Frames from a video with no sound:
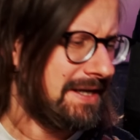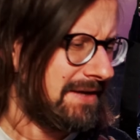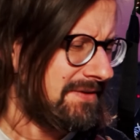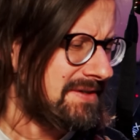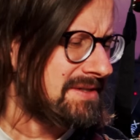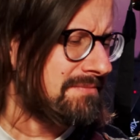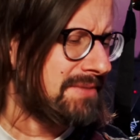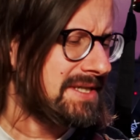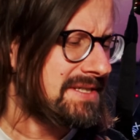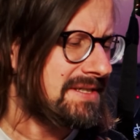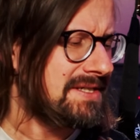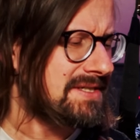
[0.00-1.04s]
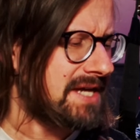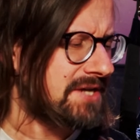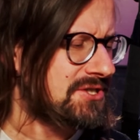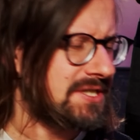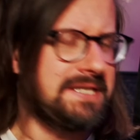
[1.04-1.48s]
And the simplicity is
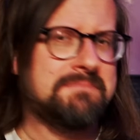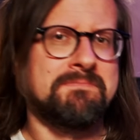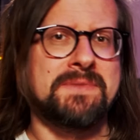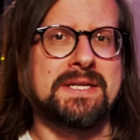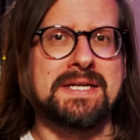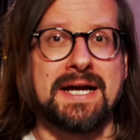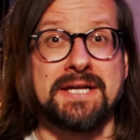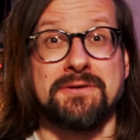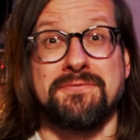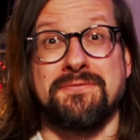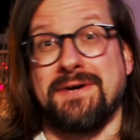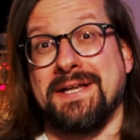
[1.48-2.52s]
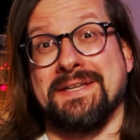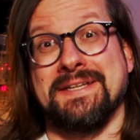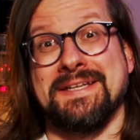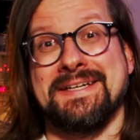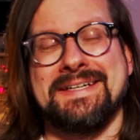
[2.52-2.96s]
actually kind of
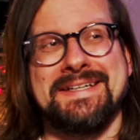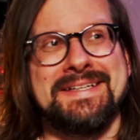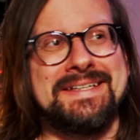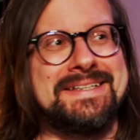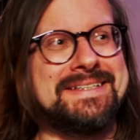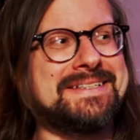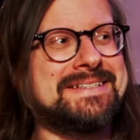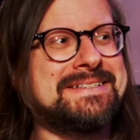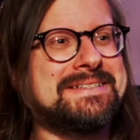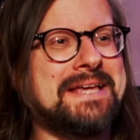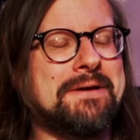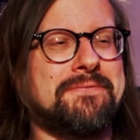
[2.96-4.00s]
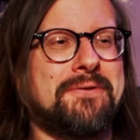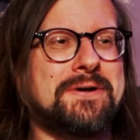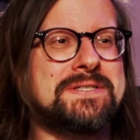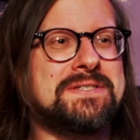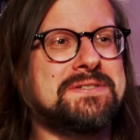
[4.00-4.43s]
fun. It
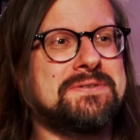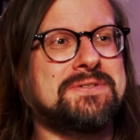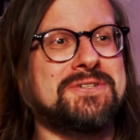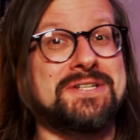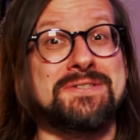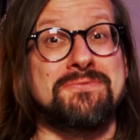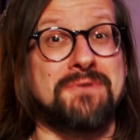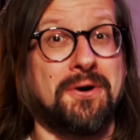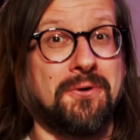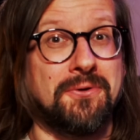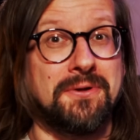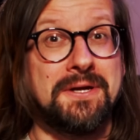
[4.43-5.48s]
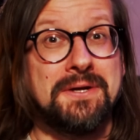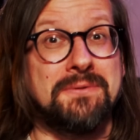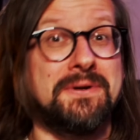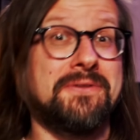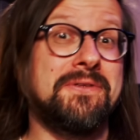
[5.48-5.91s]
forces you to just roll
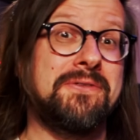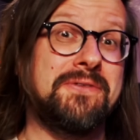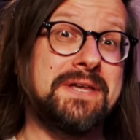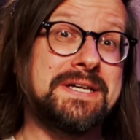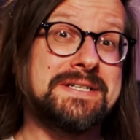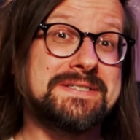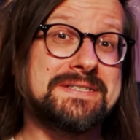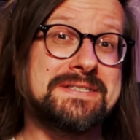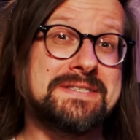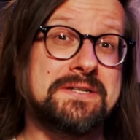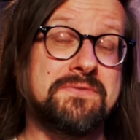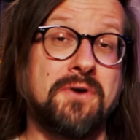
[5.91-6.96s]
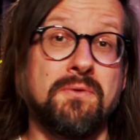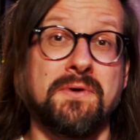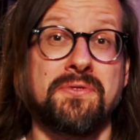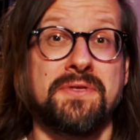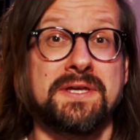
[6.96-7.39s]
with things instead of
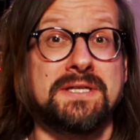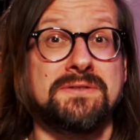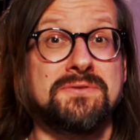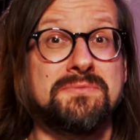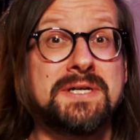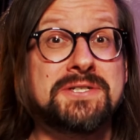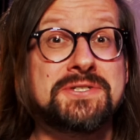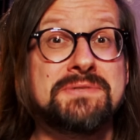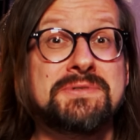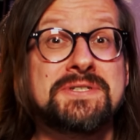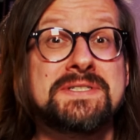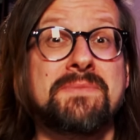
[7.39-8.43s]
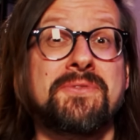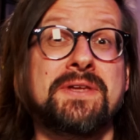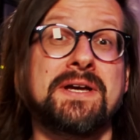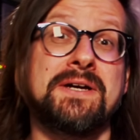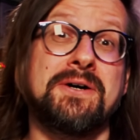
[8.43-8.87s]
overthinking too much, which is
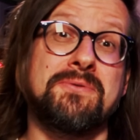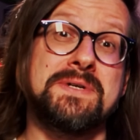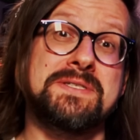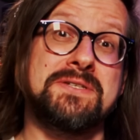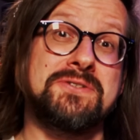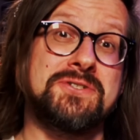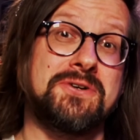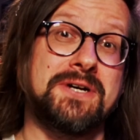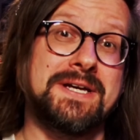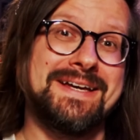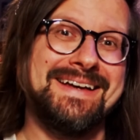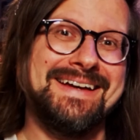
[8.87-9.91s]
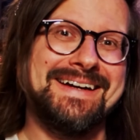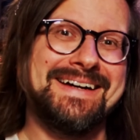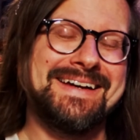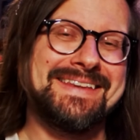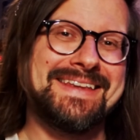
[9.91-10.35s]
something I always enjoy.
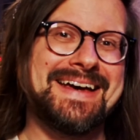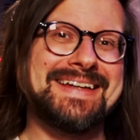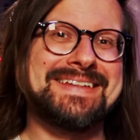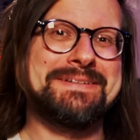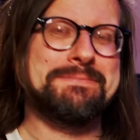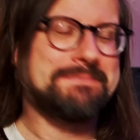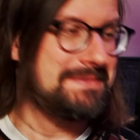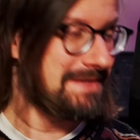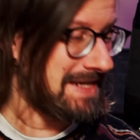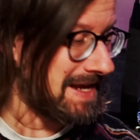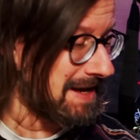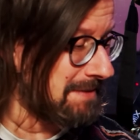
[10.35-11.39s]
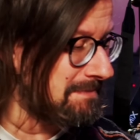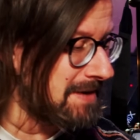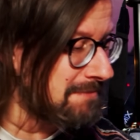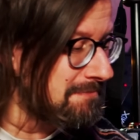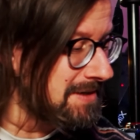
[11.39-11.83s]
And that
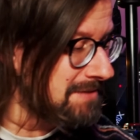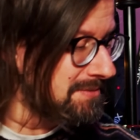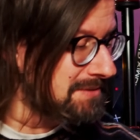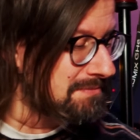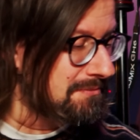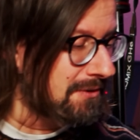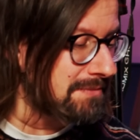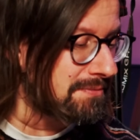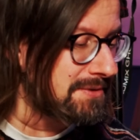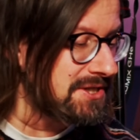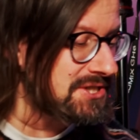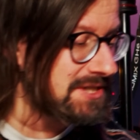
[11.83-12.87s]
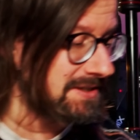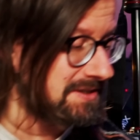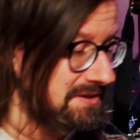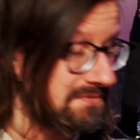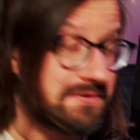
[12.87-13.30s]
made me a bit more
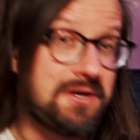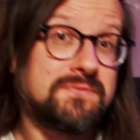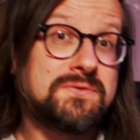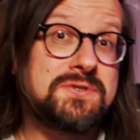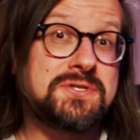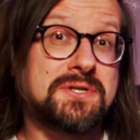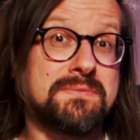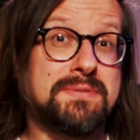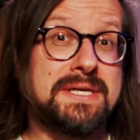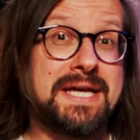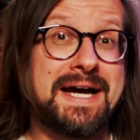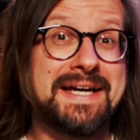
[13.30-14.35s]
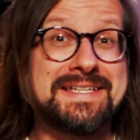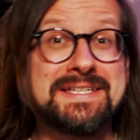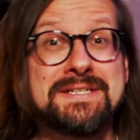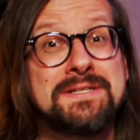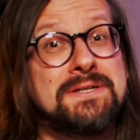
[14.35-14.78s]
appreciative of Chompi. I
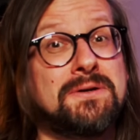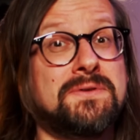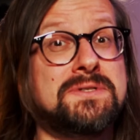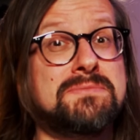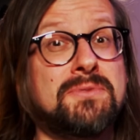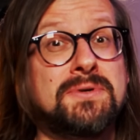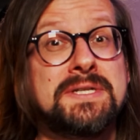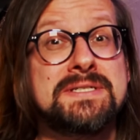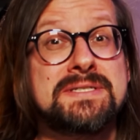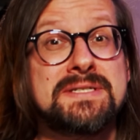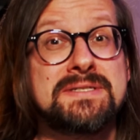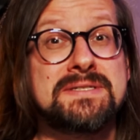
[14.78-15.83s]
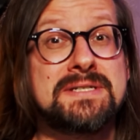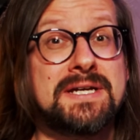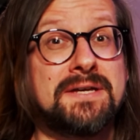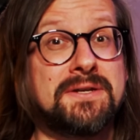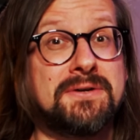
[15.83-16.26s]
didn't know this mode existed,
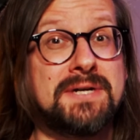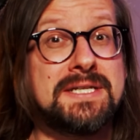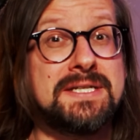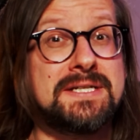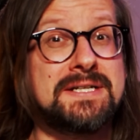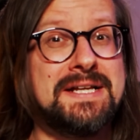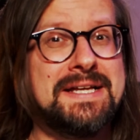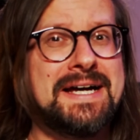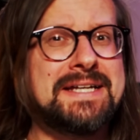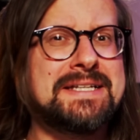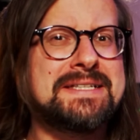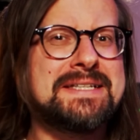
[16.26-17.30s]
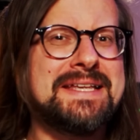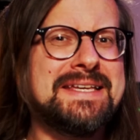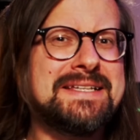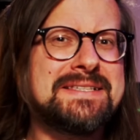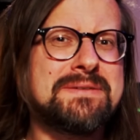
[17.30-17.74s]
I had no idea, and it
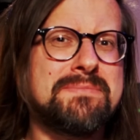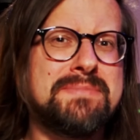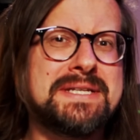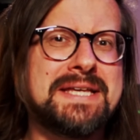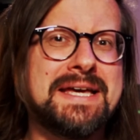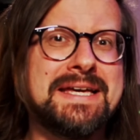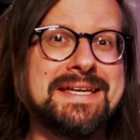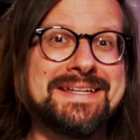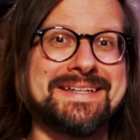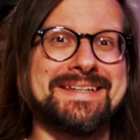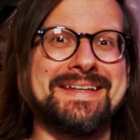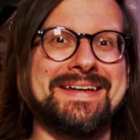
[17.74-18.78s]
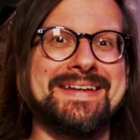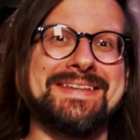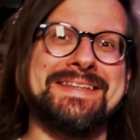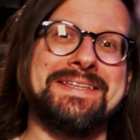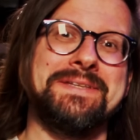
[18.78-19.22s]
is a bit hidden
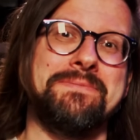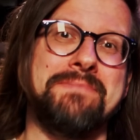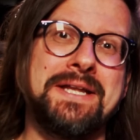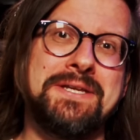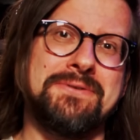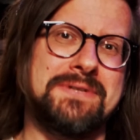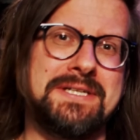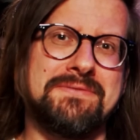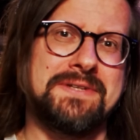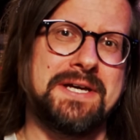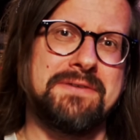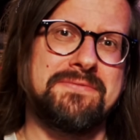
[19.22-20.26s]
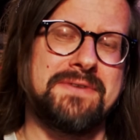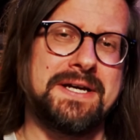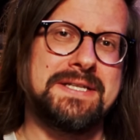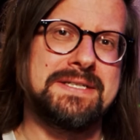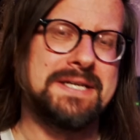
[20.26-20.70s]
in the manual even, I
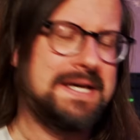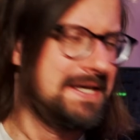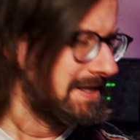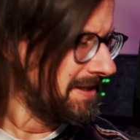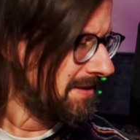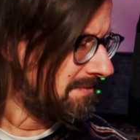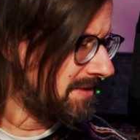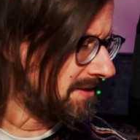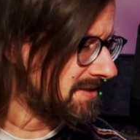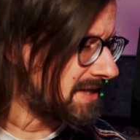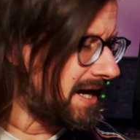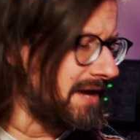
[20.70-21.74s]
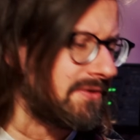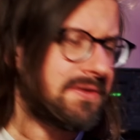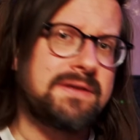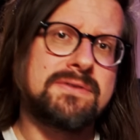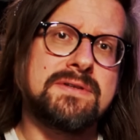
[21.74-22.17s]
find, because I
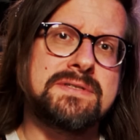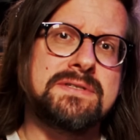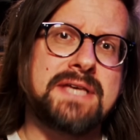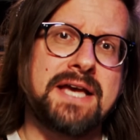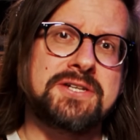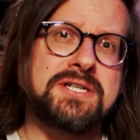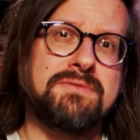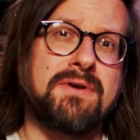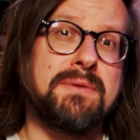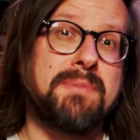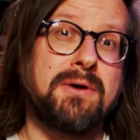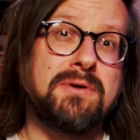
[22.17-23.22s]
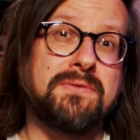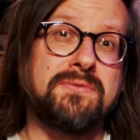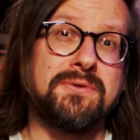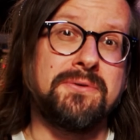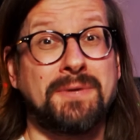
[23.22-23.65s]
think this is actually very
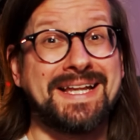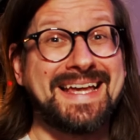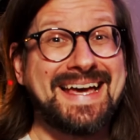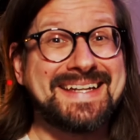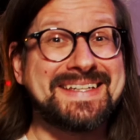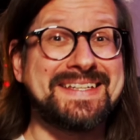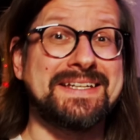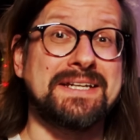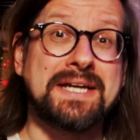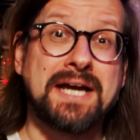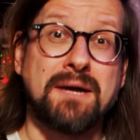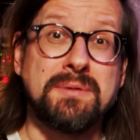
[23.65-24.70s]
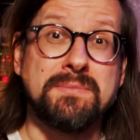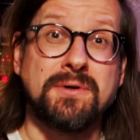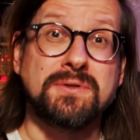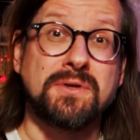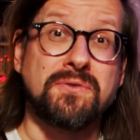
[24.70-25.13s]
powerful. While editing in cubby
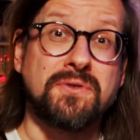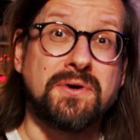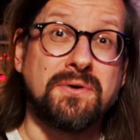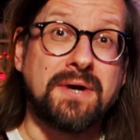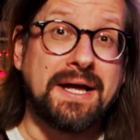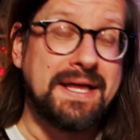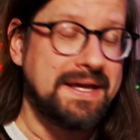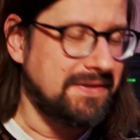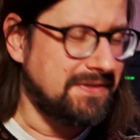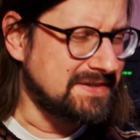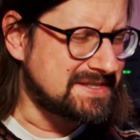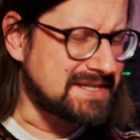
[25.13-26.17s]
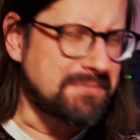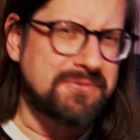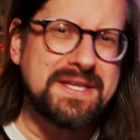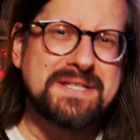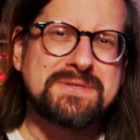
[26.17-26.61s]
mode, though, some
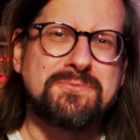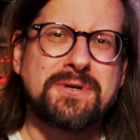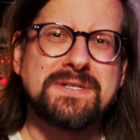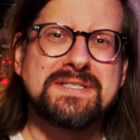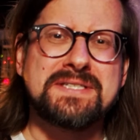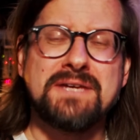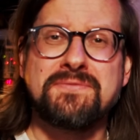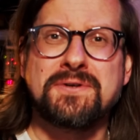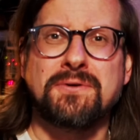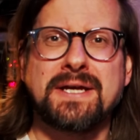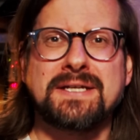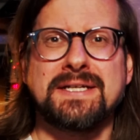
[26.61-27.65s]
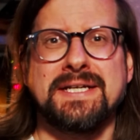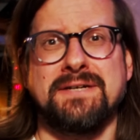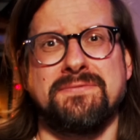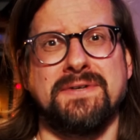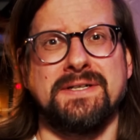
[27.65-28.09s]
things weren't saved correctly,
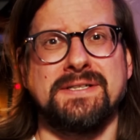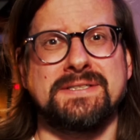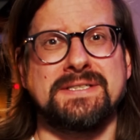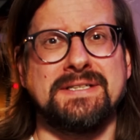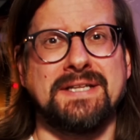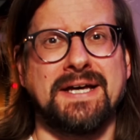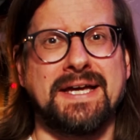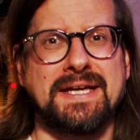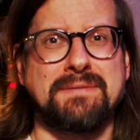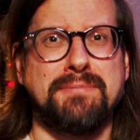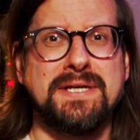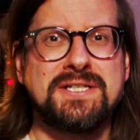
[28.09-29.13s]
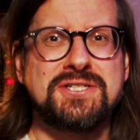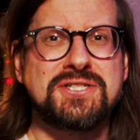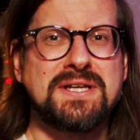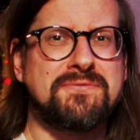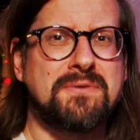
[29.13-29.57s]
I felt. Like
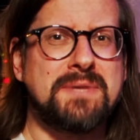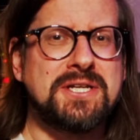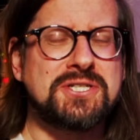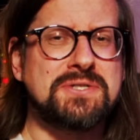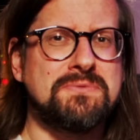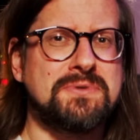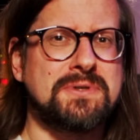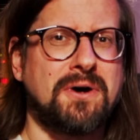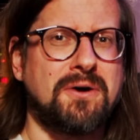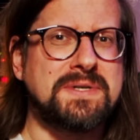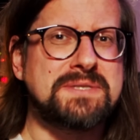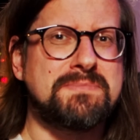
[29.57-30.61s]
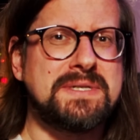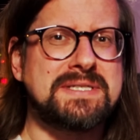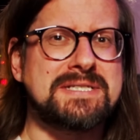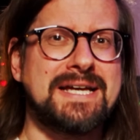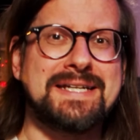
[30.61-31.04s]
pitch information would always be
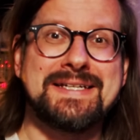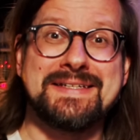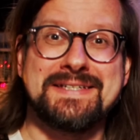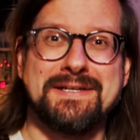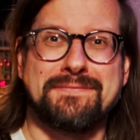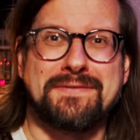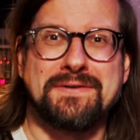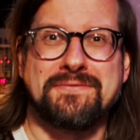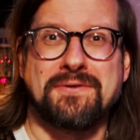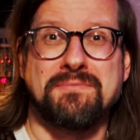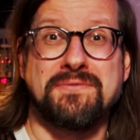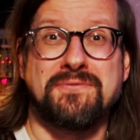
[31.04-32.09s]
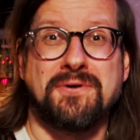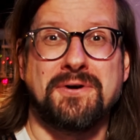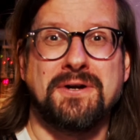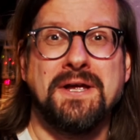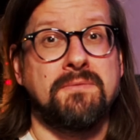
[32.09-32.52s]
slightly different from
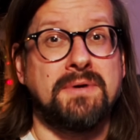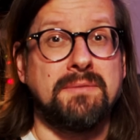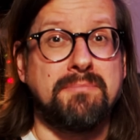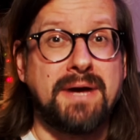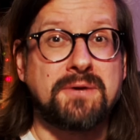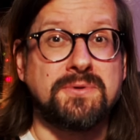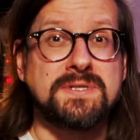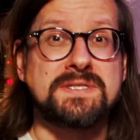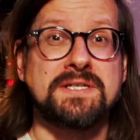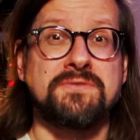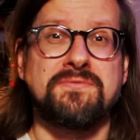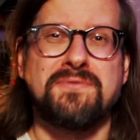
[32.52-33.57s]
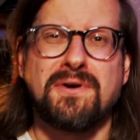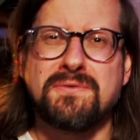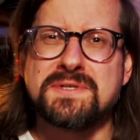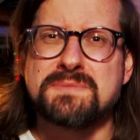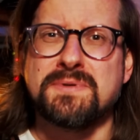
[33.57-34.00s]
before, while backwards and
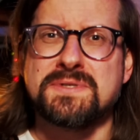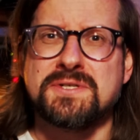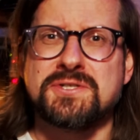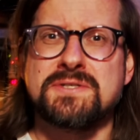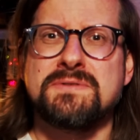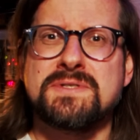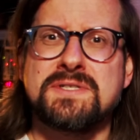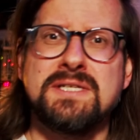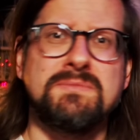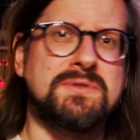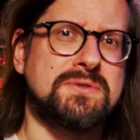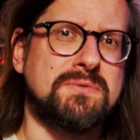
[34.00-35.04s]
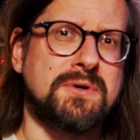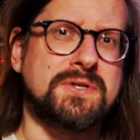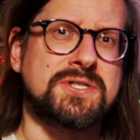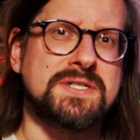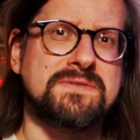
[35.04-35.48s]
forwards position seemed to
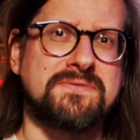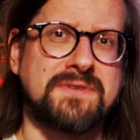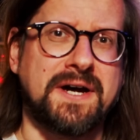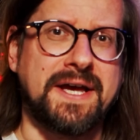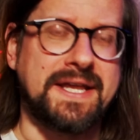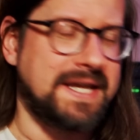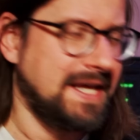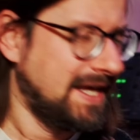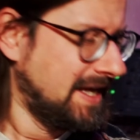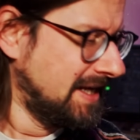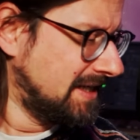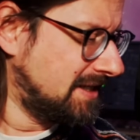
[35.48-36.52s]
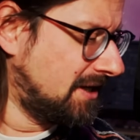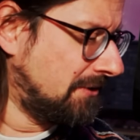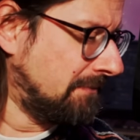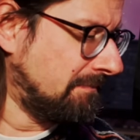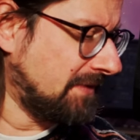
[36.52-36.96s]
work just fine.
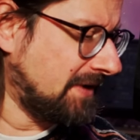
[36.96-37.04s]
Now,